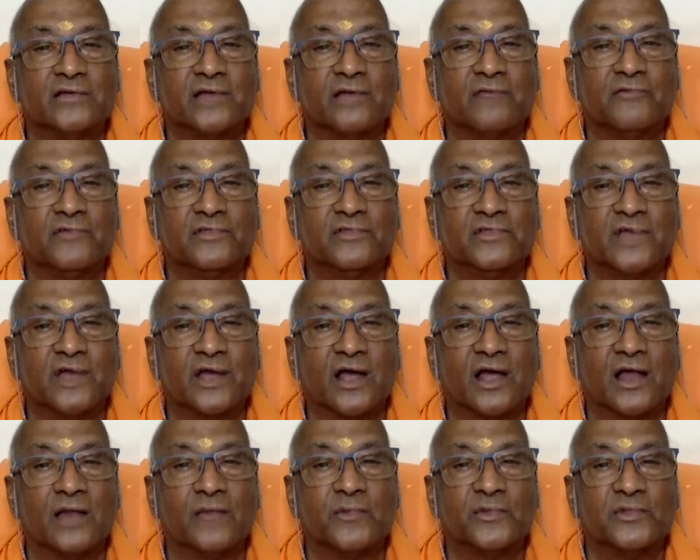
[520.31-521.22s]
avidya
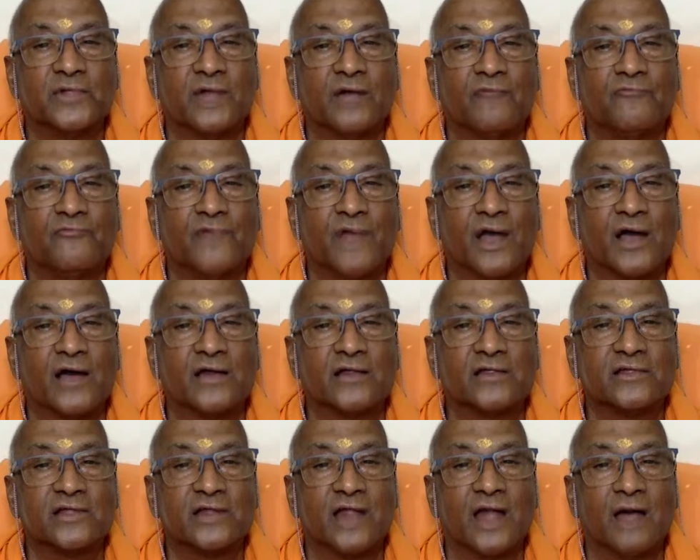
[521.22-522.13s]
kalpita
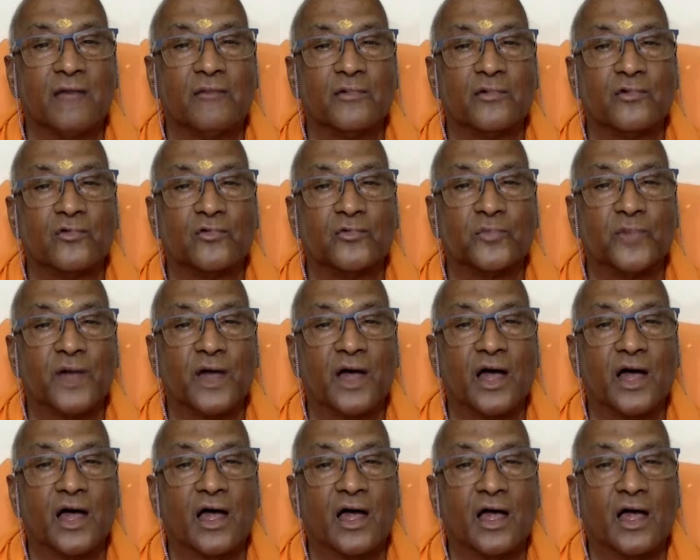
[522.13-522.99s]
avyakrita nama rupa.